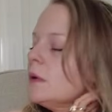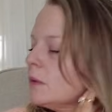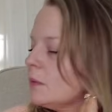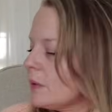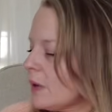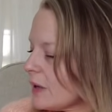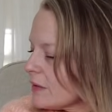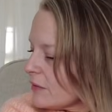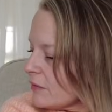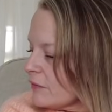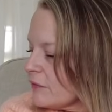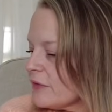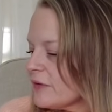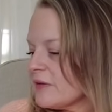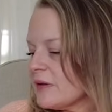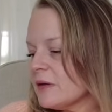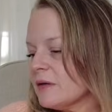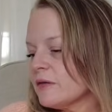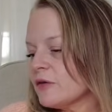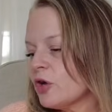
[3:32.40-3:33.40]
We had some
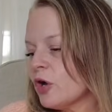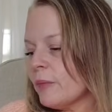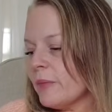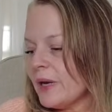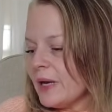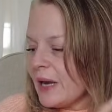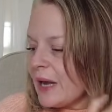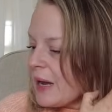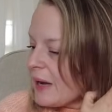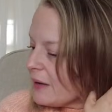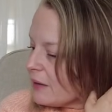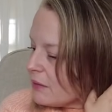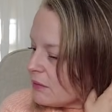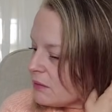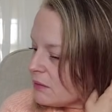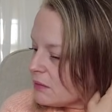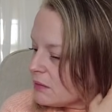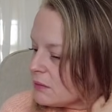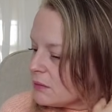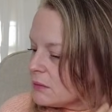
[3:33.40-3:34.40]
visitors coming in,
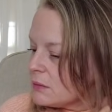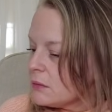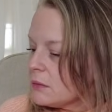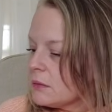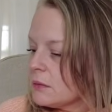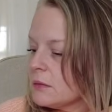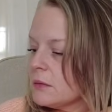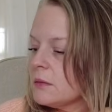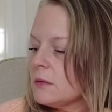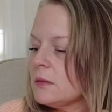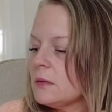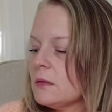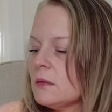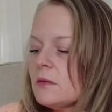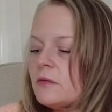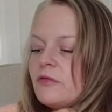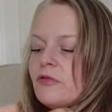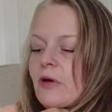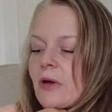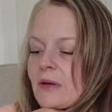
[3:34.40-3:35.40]

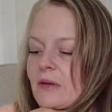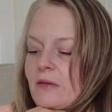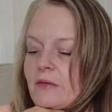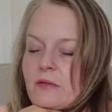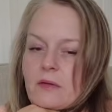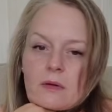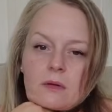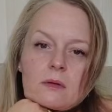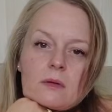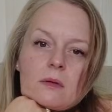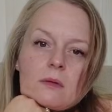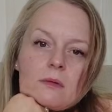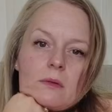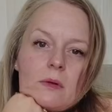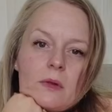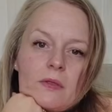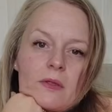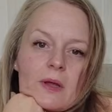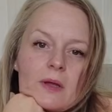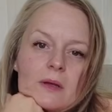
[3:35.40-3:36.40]
friends and
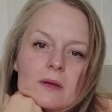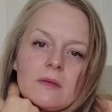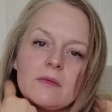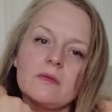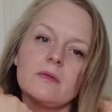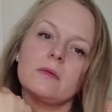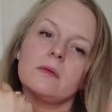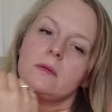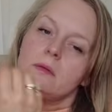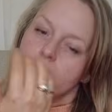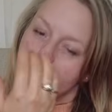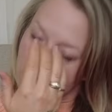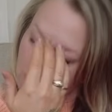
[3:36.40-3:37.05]
things.